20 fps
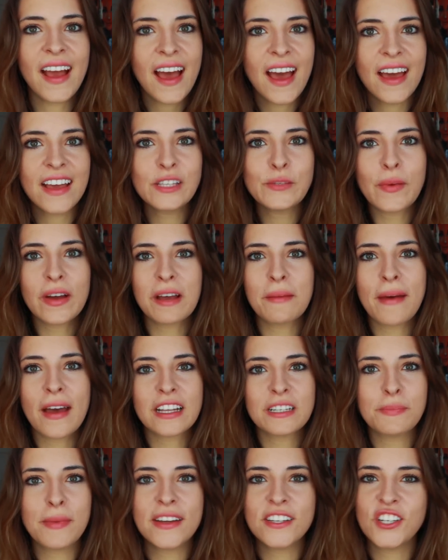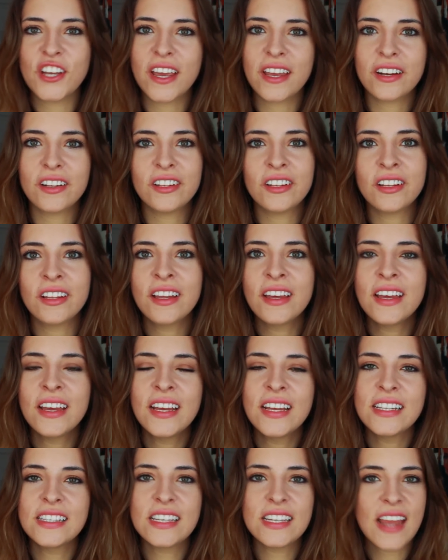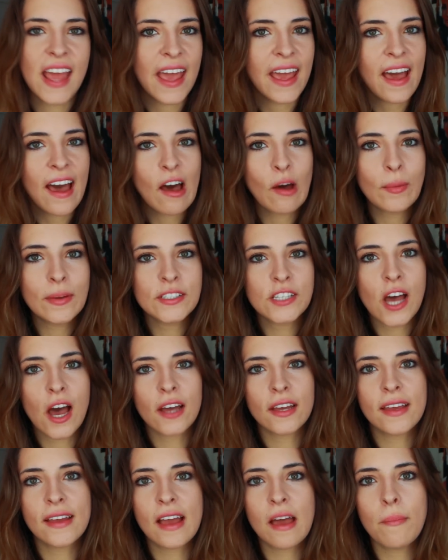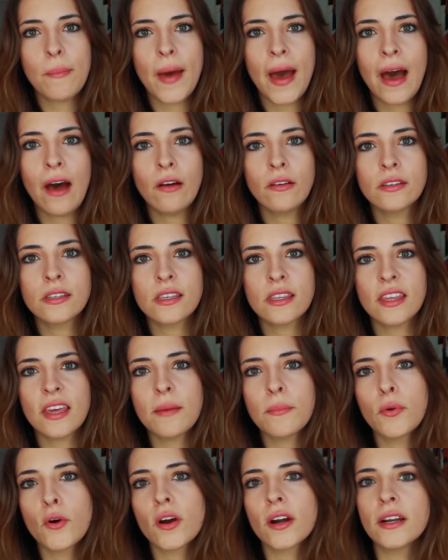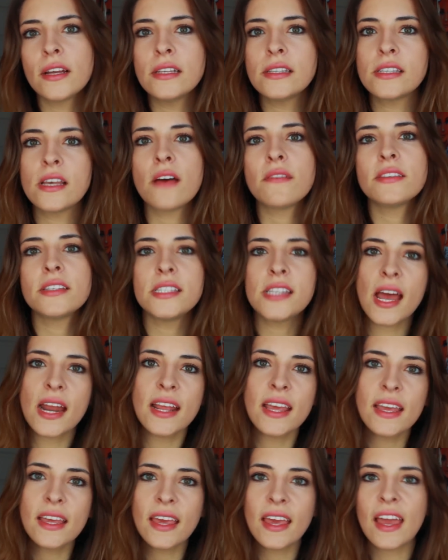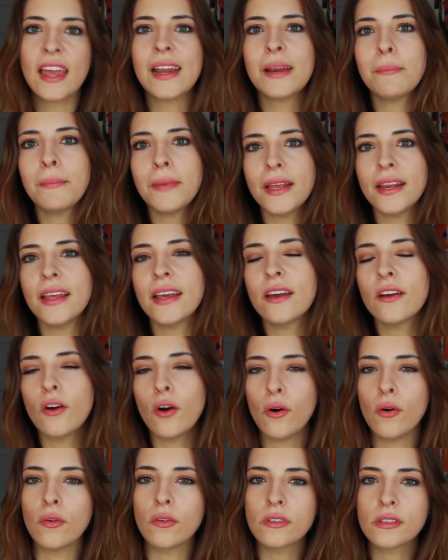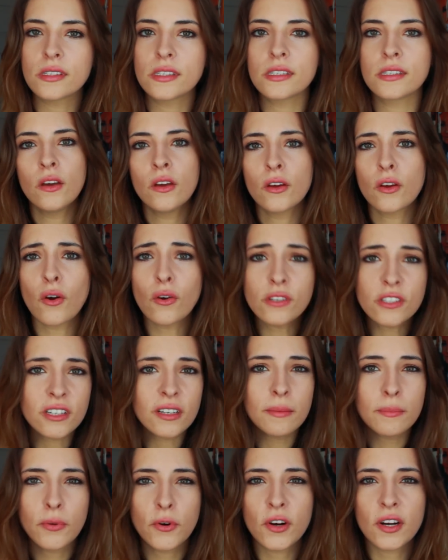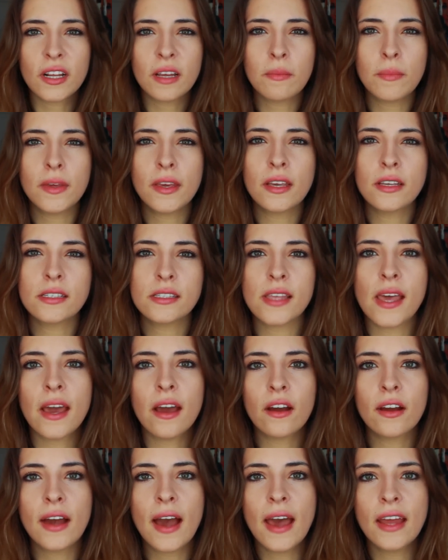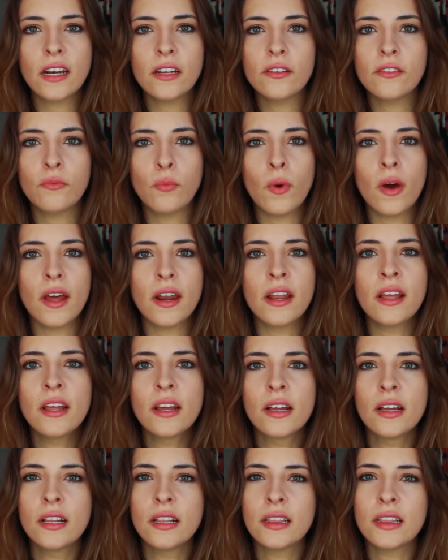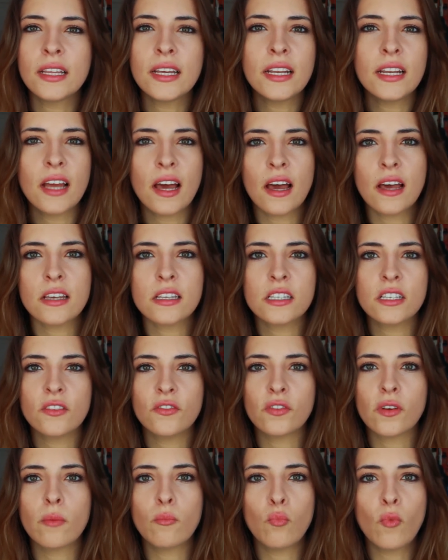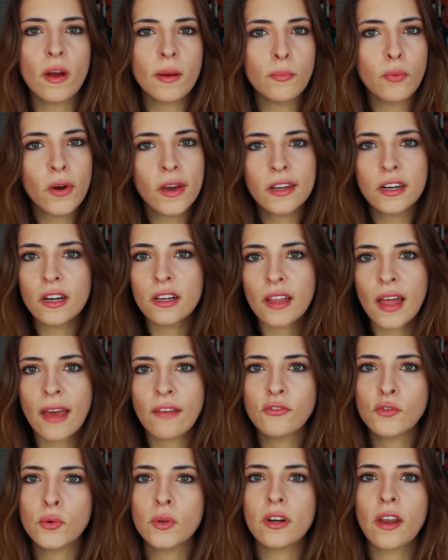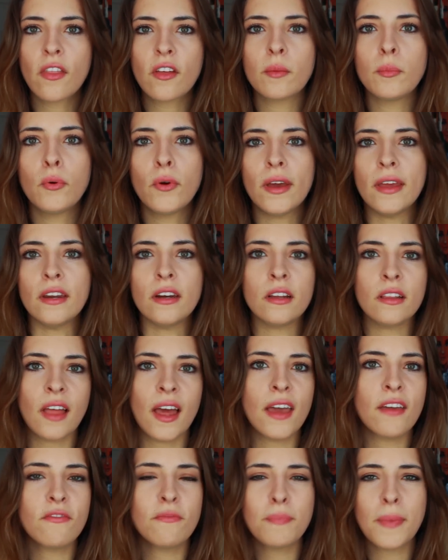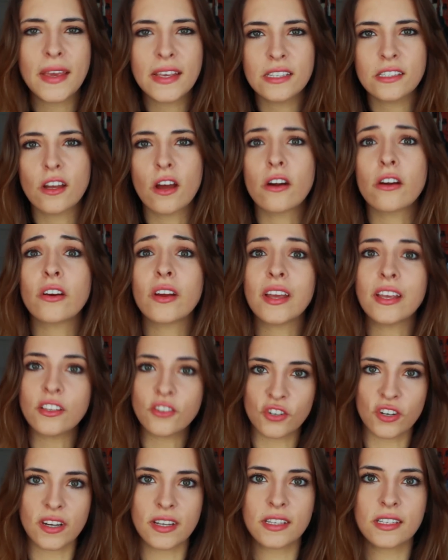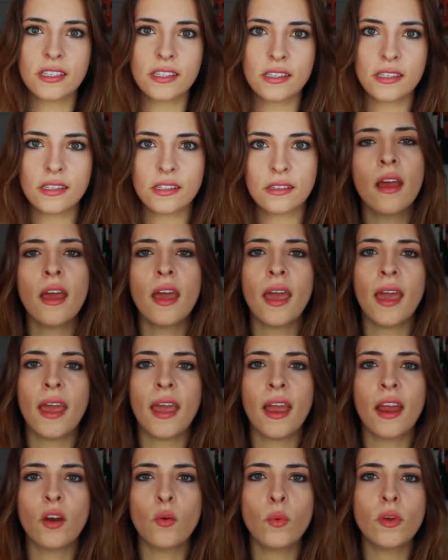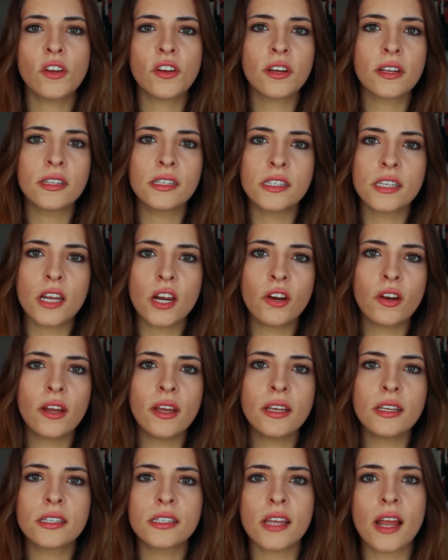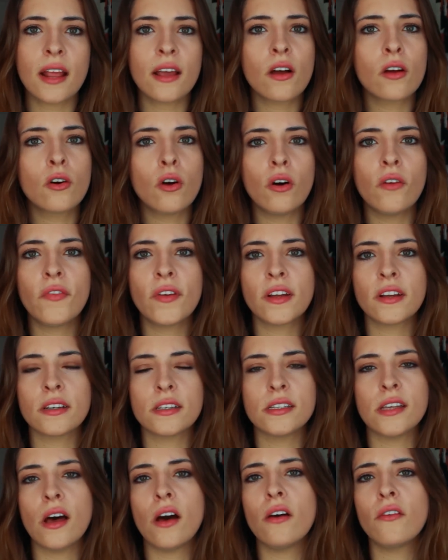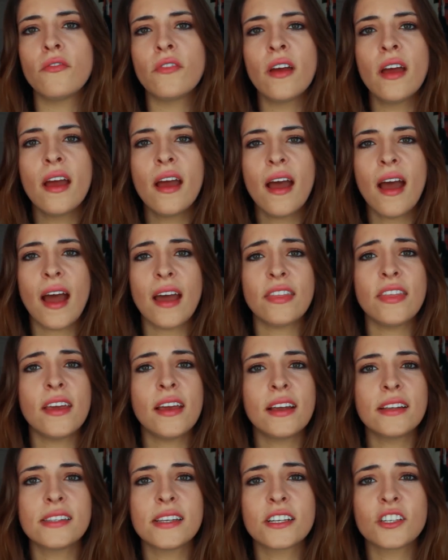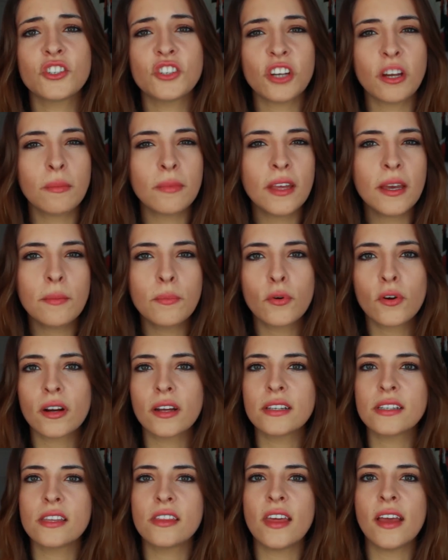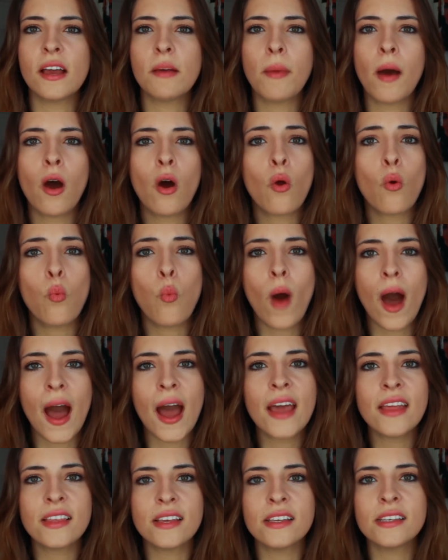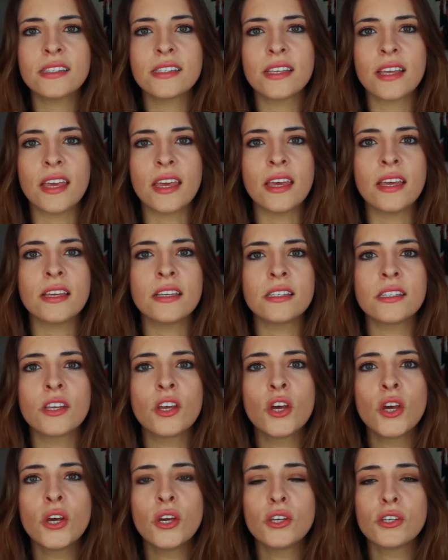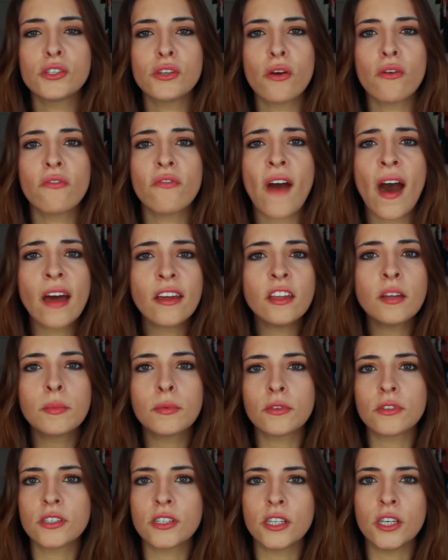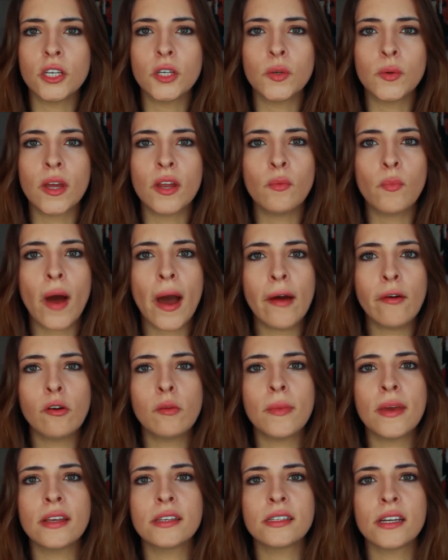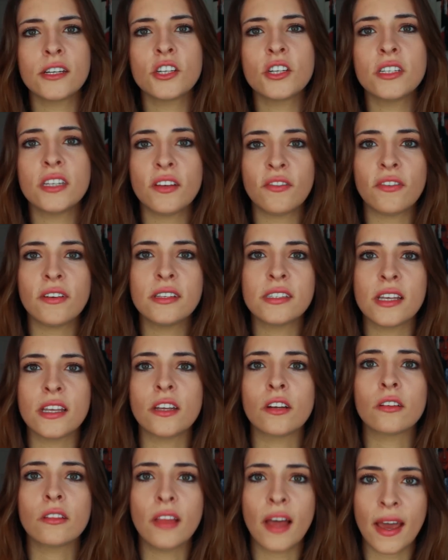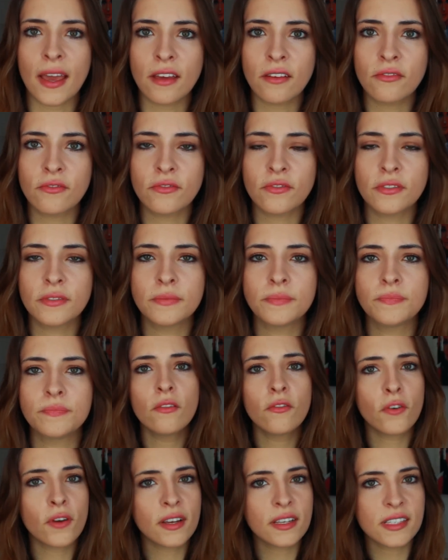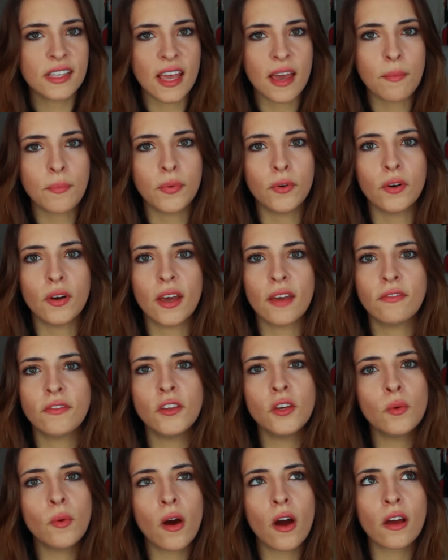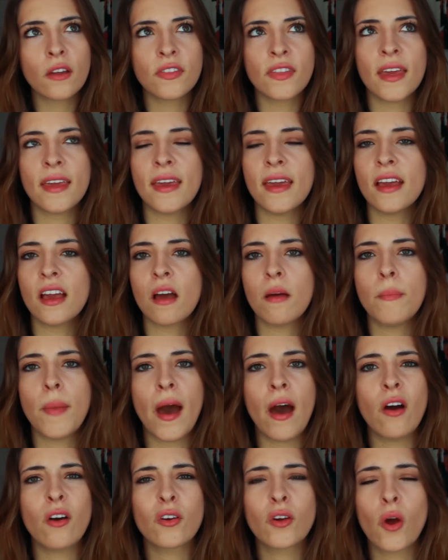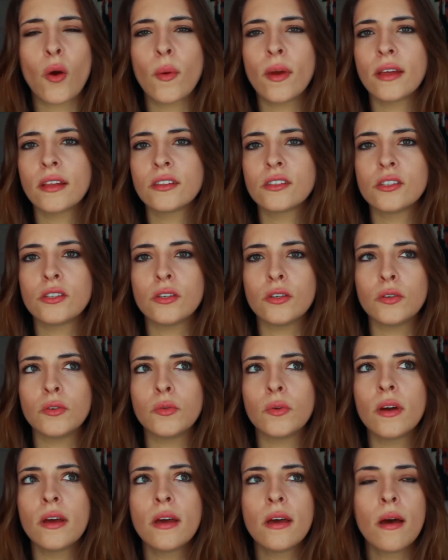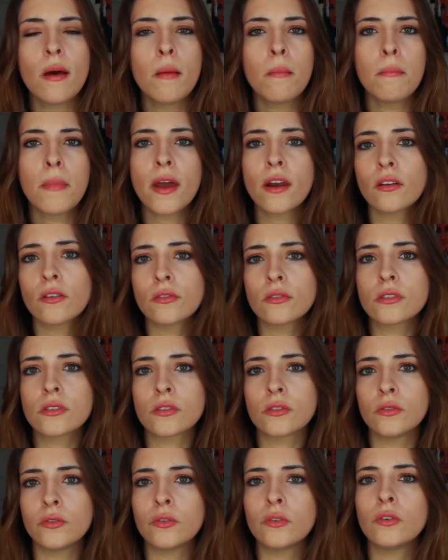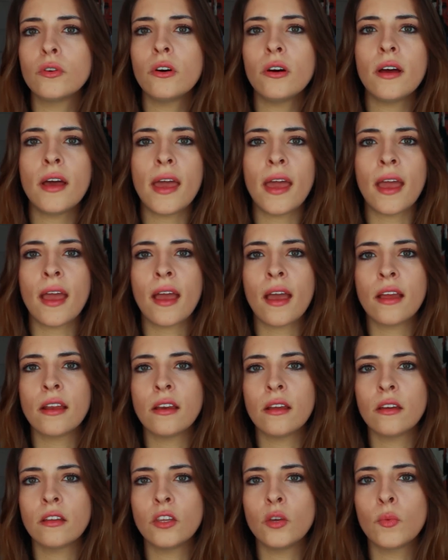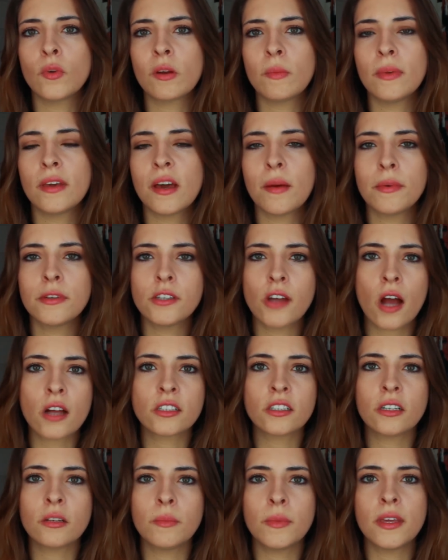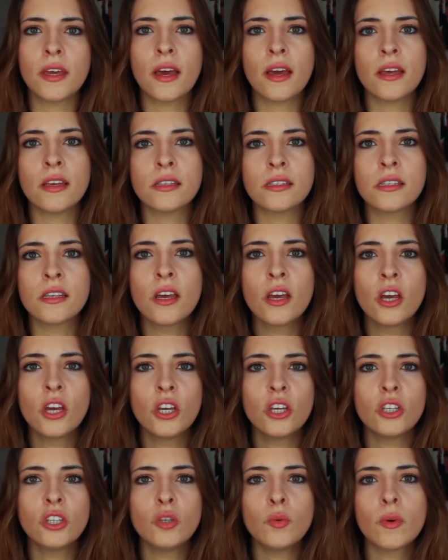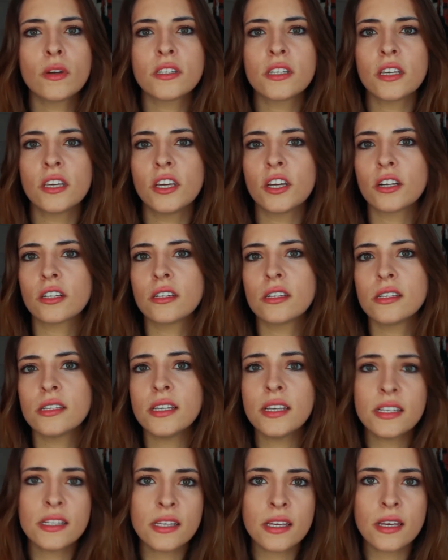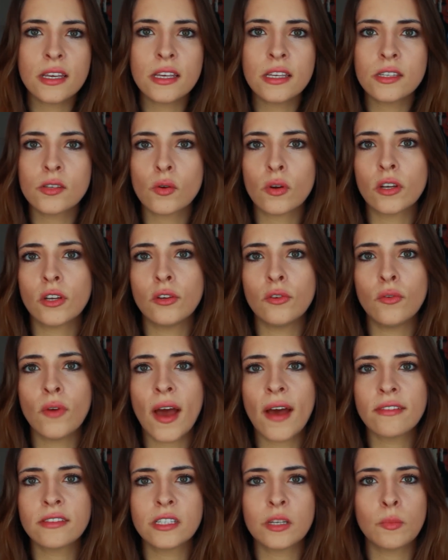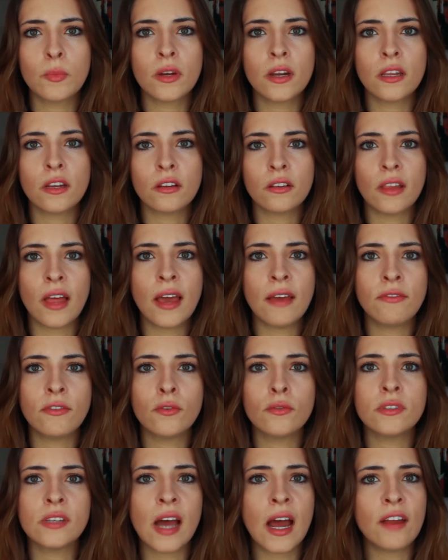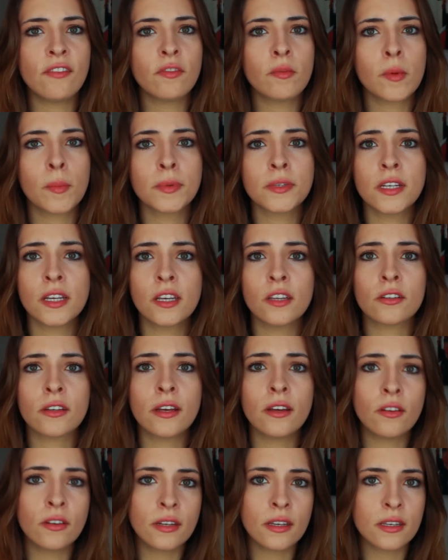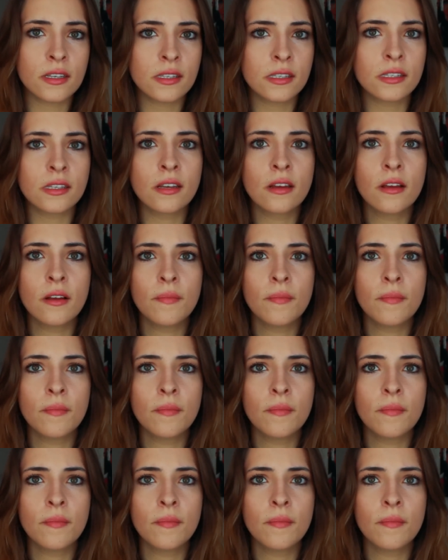guys, welcome back to my channel. Today I'll be talking about the importance of setting and meeting goals. Goals are important because they are kind of what lead us from one point in our life to another point in our life based on our interests. And when you're considering setting a goal for yourself, I think it's extremely important to think about why this is so valuable to you and why it will make such a difference in your life. For example, if you are thinking about going to medical school and you want to become a doctor because you want to cure diseases or you have someone in your life who died from a particular illness,